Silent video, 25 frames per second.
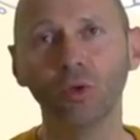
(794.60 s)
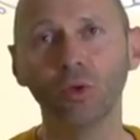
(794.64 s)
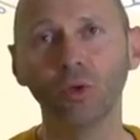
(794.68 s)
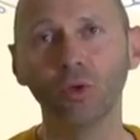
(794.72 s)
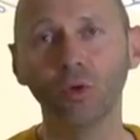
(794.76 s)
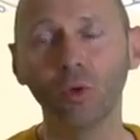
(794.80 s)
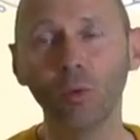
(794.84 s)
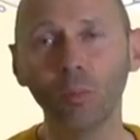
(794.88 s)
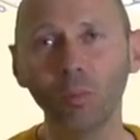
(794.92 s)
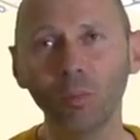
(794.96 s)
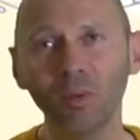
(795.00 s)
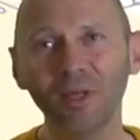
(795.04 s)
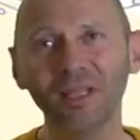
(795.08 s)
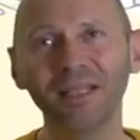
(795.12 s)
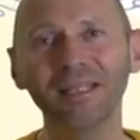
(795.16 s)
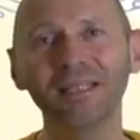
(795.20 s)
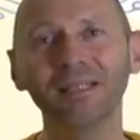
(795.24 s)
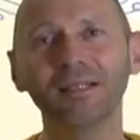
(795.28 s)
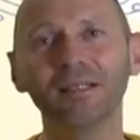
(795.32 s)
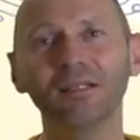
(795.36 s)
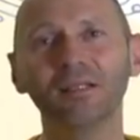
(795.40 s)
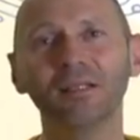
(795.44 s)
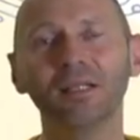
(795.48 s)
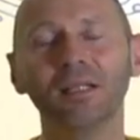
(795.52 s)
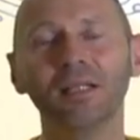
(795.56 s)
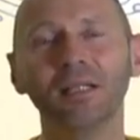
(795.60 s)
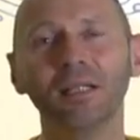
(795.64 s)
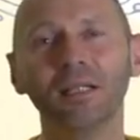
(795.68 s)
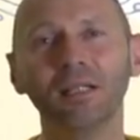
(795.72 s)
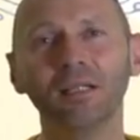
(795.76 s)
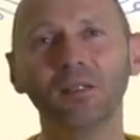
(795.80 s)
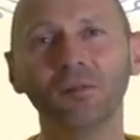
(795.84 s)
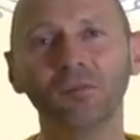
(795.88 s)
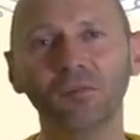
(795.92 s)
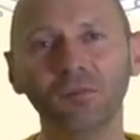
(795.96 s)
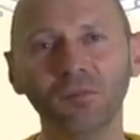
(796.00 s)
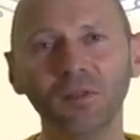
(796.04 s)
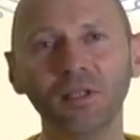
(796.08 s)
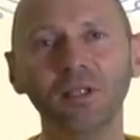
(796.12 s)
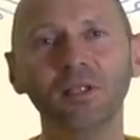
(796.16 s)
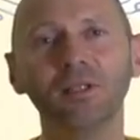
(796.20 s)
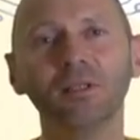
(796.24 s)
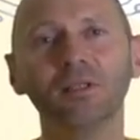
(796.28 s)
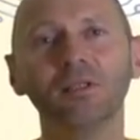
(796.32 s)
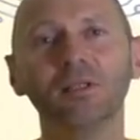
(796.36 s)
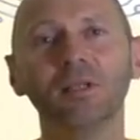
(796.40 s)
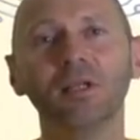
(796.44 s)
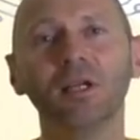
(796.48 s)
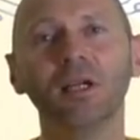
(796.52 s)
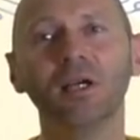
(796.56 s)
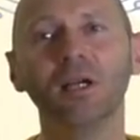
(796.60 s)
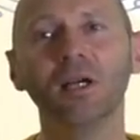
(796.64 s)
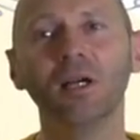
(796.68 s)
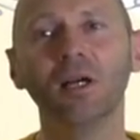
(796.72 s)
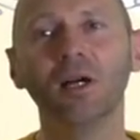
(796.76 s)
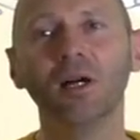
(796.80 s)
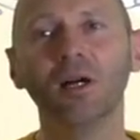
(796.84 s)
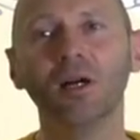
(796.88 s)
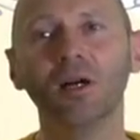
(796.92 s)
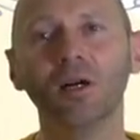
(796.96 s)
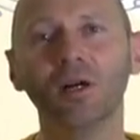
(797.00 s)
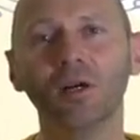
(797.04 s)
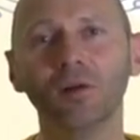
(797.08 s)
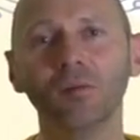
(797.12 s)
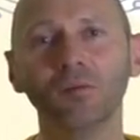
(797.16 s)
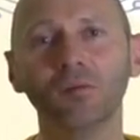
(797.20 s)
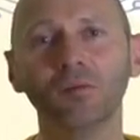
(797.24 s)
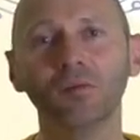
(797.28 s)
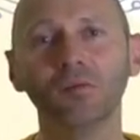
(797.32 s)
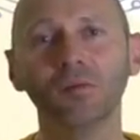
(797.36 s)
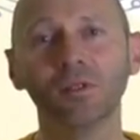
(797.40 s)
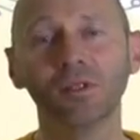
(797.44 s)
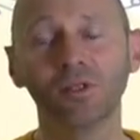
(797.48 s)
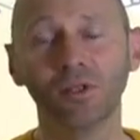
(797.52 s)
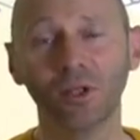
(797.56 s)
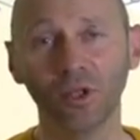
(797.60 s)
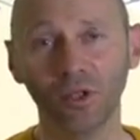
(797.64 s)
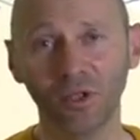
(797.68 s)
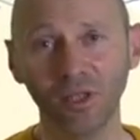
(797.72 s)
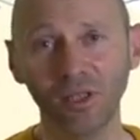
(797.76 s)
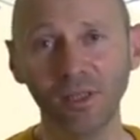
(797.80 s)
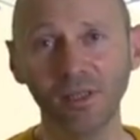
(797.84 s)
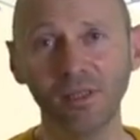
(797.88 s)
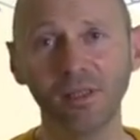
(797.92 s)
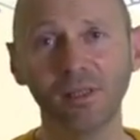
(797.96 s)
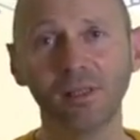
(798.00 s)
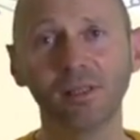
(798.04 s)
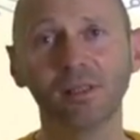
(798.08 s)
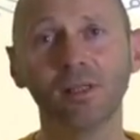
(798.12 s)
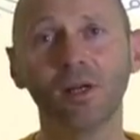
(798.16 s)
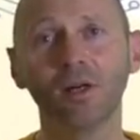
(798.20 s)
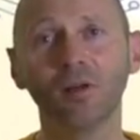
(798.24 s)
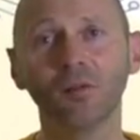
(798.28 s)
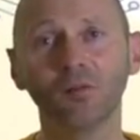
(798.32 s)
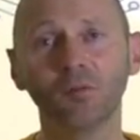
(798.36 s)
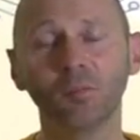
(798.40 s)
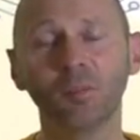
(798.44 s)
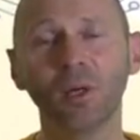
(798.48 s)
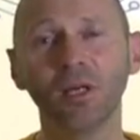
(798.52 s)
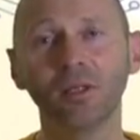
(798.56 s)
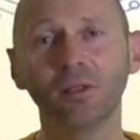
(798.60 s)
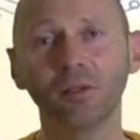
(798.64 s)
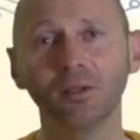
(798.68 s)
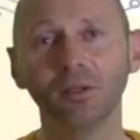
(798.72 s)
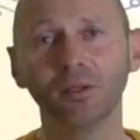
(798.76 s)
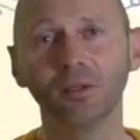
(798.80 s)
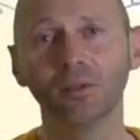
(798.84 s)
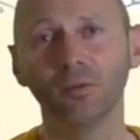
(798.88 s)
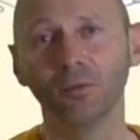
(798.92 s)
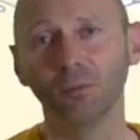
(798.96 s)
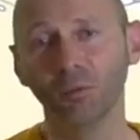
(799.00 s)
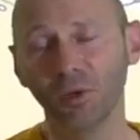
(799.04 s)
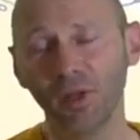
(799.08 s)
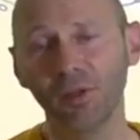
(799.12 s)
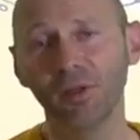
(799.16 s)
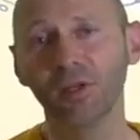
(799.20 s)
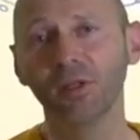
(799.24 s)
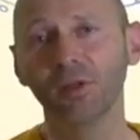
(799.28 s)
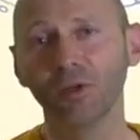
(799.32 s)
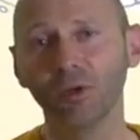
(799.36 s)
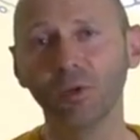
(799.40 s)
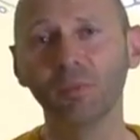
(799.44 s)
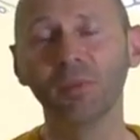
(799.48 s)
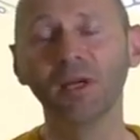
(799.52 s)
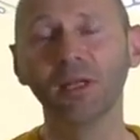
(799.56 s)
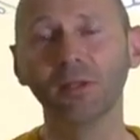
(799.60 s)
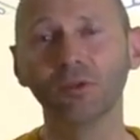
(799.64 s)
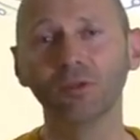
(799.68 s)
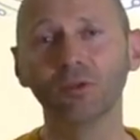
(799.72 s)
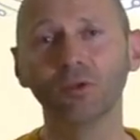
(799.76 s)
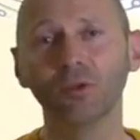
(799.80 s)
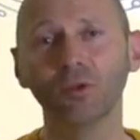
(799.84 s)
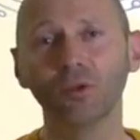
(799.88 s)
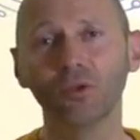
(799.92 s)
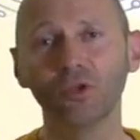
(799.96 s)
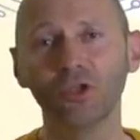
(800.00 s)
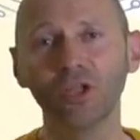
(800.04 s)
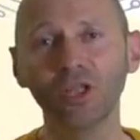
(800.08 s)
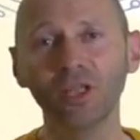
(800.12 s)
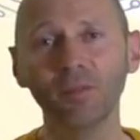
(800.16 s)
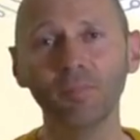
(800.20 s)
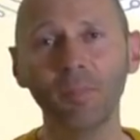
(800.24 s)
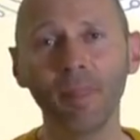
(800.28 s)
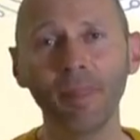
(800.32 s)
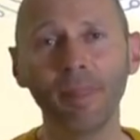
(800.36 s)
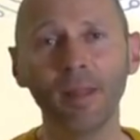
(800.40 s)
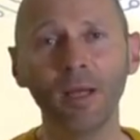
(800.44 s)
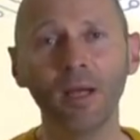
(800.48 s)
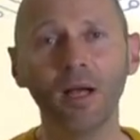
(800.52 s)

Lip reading: complete field of studies within the paleontology.